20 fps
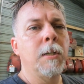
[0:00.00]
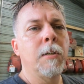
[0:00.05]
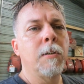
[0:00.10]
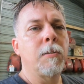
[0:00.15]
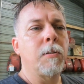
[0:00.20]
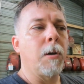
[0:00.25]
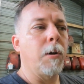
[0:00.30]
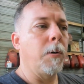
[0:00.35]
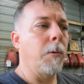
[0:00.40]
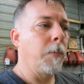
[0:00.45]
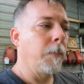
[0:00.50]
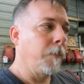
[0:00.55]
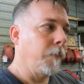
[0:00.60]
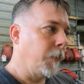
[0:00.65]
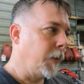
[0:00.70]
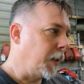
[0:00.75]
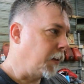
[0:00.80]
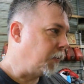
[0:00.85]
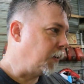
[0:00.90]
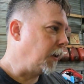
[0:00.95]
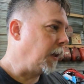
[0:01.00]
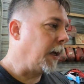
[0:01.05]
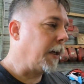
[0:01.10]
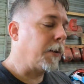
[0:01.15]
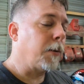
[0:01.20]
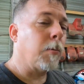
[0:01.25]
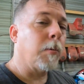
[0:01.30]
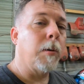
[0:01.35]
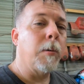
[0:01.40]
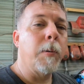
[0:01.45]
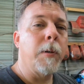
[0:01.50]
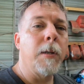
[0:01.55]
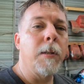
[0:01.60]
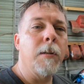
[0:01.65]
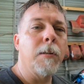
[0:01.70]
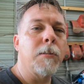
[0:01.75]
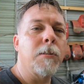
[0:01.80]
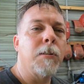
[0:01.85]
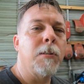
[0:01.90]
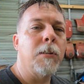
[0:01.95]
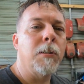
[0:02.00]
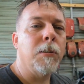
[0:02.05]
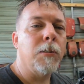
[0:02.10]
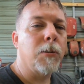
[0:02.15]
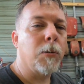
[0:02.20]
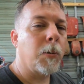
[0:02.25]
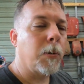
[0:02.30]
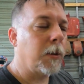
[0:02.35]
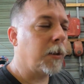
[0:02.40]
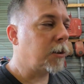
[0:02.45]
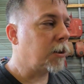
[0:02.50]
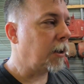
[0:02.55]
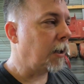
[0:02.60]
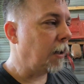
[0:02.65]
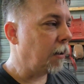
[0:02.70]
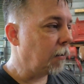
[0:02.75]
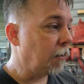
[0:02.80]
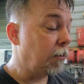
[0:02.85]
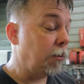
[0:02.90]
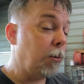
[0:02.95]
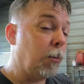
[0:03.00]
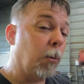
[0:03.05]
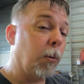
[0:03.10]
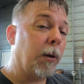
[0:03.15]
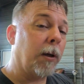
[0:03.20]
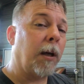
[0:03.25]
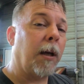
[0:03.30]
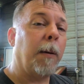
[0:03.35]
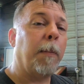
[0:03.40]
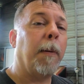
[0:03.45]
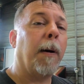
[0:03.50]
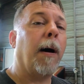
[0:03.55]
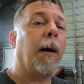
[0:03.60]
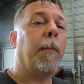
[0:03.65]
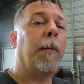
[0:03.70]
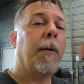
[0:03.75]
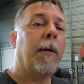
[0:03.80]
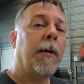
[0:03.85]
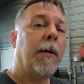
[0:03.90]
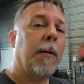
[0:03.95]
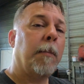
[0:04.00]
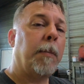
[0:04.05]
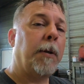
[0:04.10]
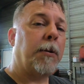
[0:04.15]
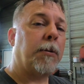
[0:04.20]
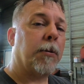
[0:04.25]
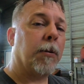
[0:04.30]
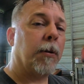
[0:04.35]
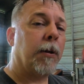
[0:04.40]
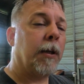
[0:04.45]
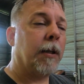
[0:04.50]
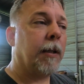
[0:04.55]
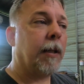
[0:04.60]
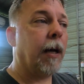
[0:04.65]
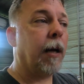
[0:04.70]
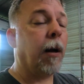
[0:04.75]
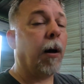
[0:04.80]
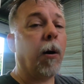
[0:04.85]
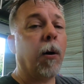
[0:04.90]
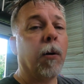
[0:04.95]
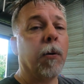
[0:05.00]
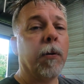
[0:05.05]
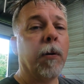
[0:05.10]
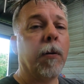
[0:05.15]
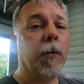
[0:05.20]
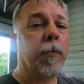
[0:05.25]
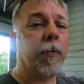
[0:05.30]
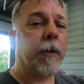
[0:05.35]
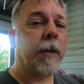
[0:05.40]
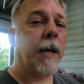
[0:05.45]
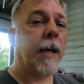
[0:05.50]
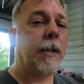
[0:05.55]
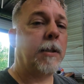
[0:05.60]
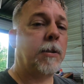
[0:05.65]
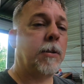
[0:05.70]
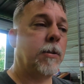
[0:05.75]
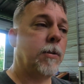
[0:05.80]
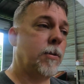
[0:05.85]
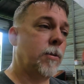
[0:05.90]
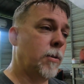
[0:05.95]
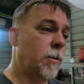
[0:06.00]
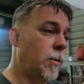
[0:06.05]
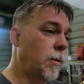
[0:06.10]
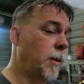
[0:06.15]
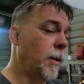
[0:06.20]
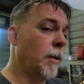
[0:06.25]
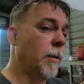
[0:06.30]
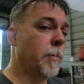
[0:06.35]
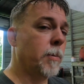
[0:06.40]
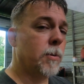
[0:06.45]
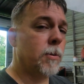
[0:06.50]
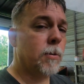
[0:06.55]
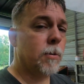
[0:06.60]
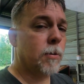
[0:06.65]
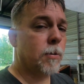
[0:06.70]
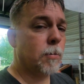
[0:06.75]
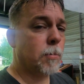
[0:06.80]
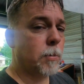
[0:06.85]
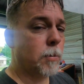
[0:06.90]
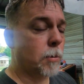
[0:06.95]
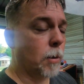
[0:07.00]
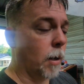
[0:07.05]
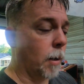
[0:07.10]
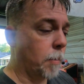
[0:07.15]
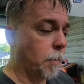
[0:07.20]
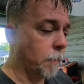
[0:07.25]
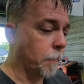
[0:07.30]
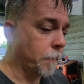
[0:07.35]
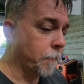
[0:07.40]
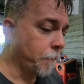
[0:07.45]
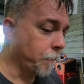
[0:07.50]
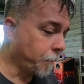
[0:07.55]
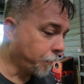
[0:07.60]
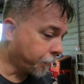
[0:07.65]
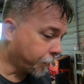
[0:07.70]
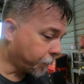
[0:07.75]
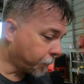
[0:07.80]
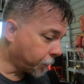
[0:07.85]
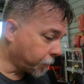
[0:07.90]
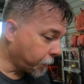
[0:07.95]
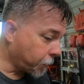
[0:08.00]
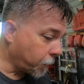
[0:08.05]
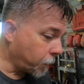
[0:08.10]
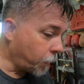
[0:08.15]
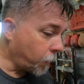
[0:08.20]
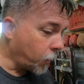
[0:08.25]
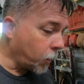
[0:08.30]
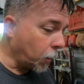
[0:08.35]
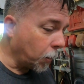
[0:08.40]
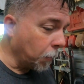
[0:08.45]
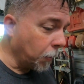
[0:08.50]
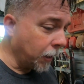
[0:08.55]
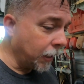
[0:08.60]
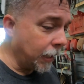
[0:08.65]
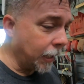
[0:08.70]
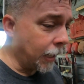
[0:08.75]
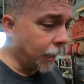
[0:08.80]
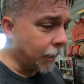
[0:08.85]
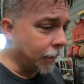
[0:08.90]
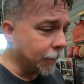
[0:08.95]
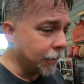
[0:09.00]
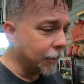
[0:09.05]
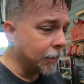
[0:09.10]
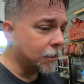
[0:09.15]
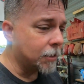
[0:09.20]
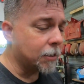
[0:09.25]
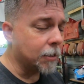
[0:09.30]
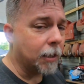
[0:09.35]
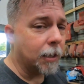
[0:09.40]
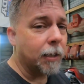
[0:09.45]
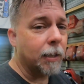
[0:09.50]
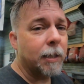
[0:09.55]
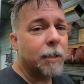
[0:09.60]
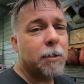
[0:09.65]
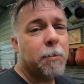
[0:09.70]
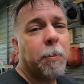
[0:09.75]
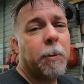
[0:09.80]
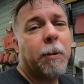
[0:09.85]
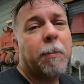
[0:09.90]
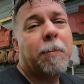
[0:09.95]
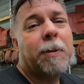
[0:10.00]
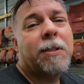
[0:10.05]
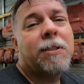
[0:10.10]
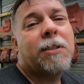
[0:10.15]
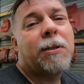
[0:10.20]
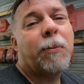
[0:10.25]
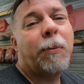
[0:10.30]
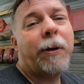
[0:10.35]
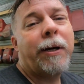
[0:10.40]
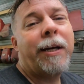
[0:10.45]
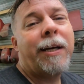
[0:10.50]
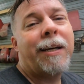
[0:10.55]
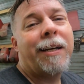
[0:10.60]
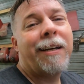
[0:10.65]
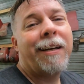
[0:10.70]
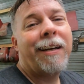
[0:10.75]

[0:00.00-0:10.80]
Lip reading: So if you like three-wheelers and you enjoy the channel and you want to keep up, be sure and hit that all notifications so you get them as soon as we drop them. But yeah, it's been a busy week.